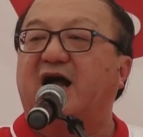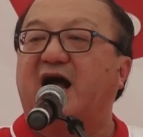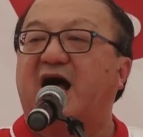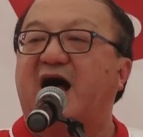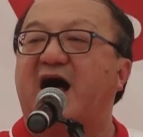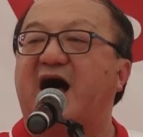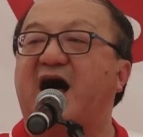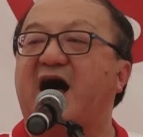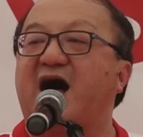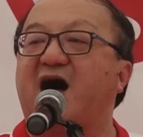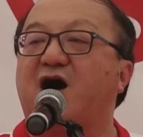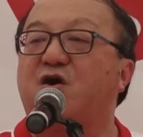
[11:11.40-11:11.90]

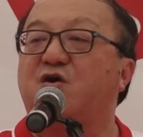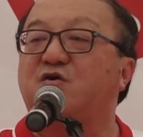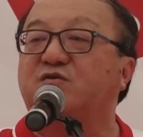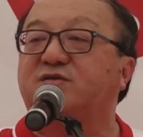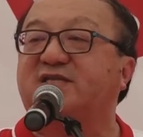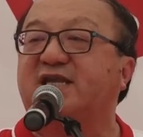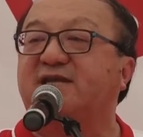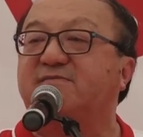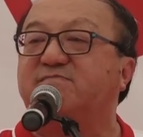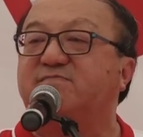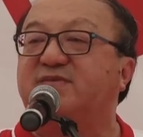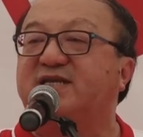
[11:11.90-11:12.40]
How
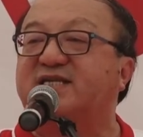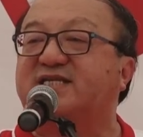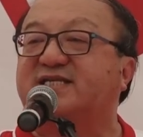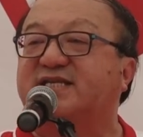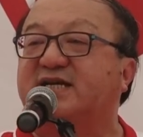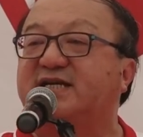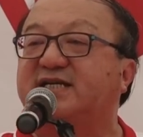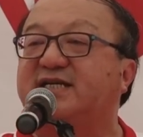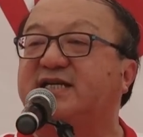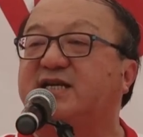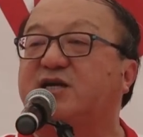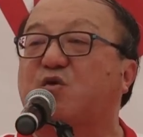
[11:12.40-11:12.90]
did
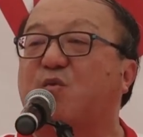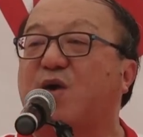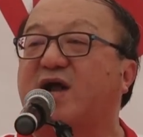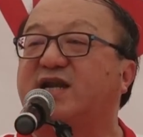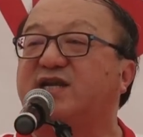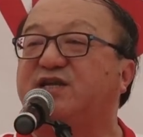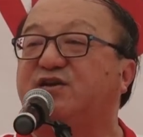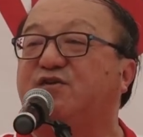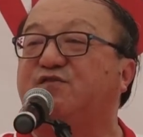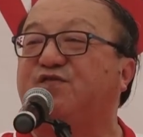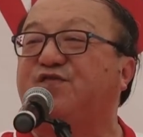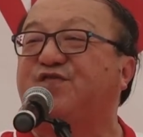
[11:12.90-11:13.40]
Mr. Lee
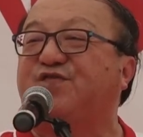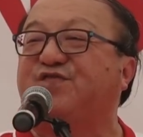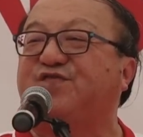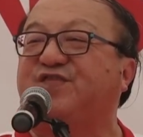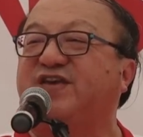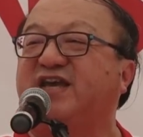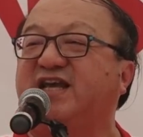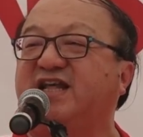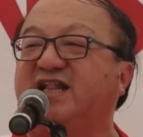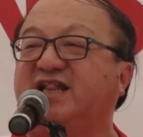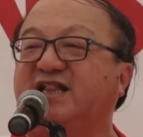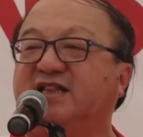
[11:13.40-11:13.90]
Kuan Yew
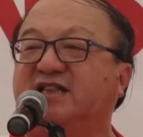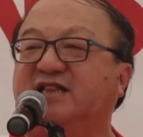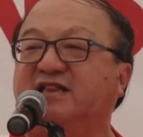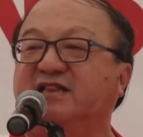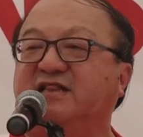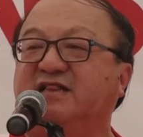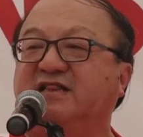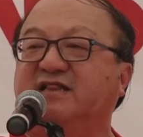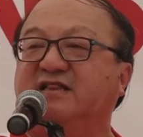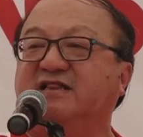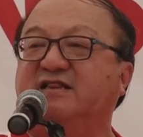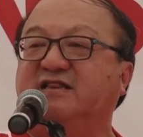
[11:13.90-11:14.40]

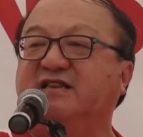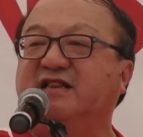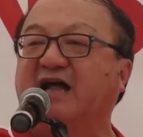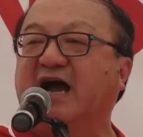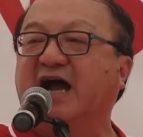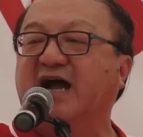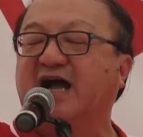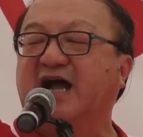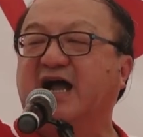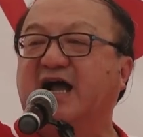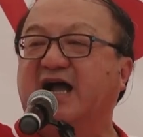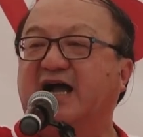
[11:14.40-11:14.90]

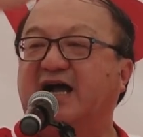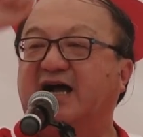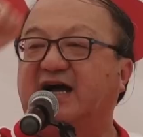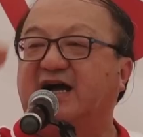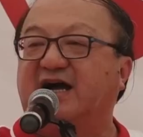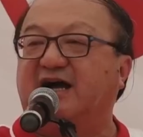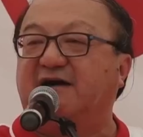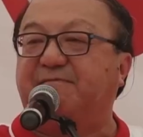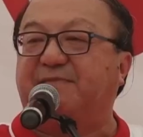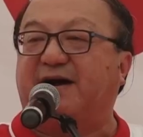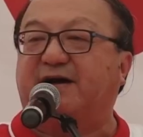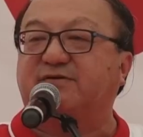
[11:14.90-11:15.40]
feel
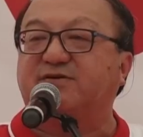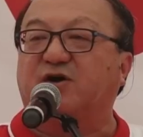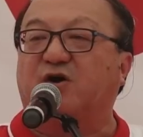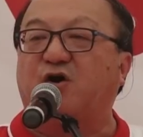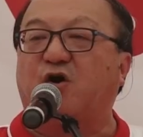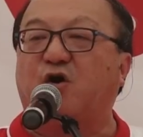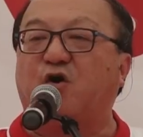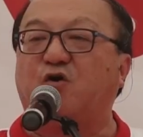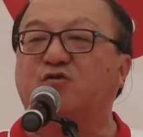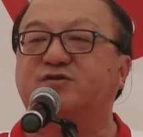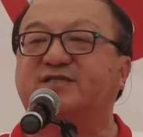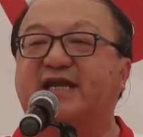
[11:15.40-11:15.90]
about the
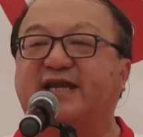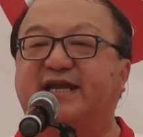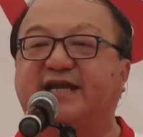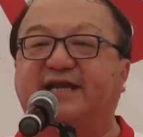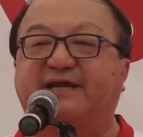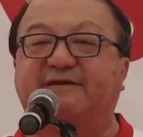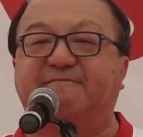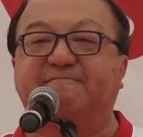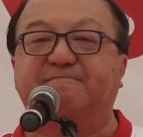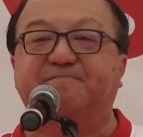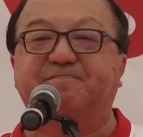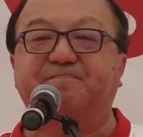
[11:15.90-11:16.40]
whole
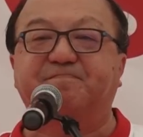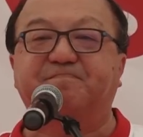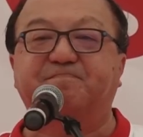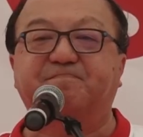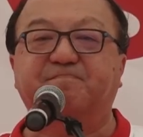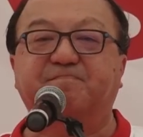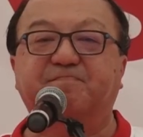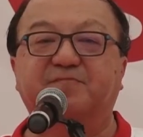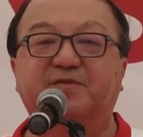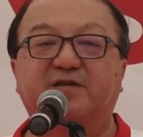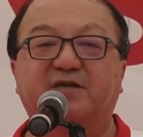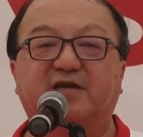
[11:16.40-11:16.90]
thing?
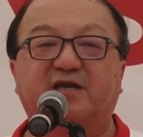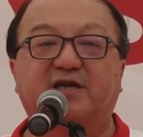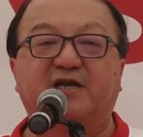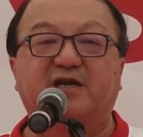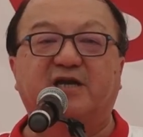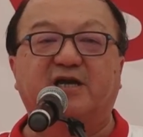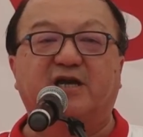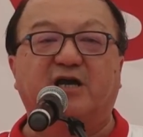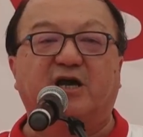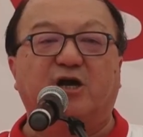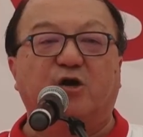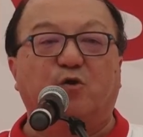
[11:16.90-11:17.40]

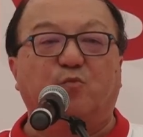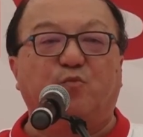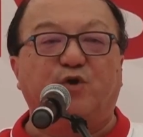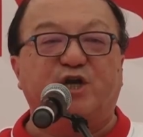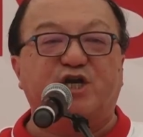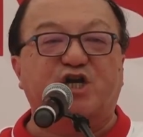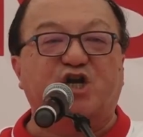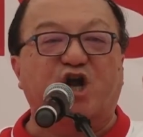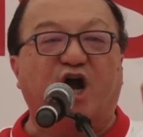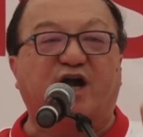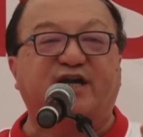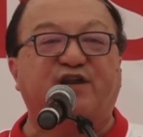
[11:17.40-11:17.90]

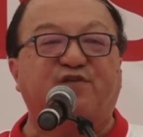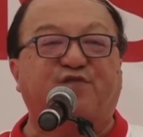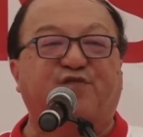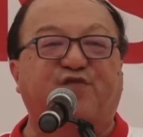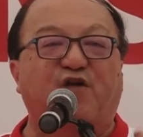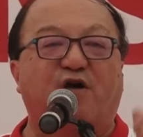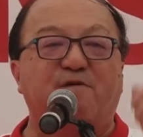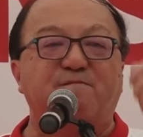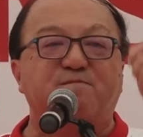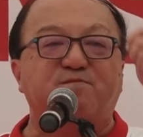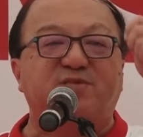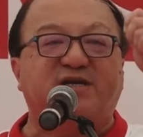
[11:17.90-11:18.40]
We got it
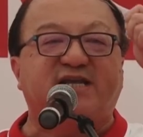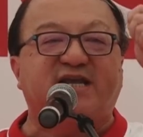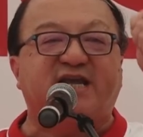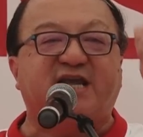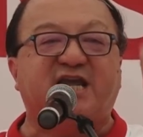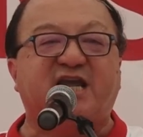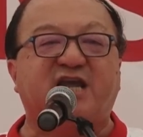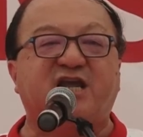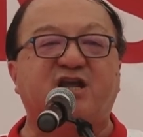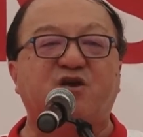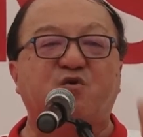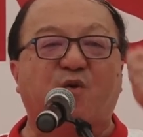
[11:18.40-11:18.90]
from
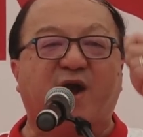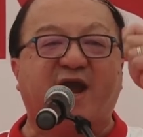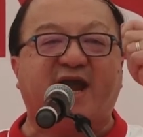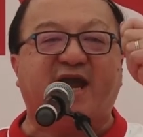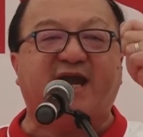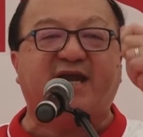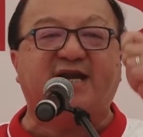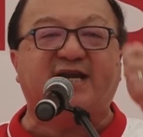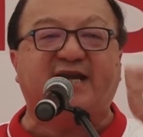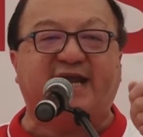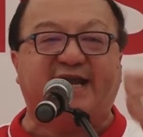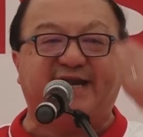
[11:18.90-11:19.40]
Lee
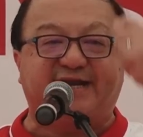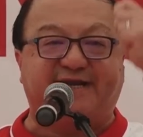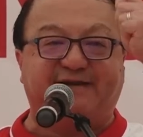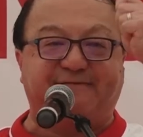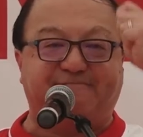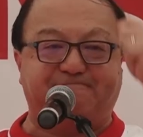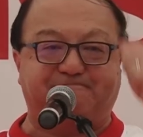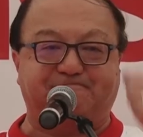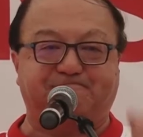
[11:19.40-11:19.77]
Wei Ling.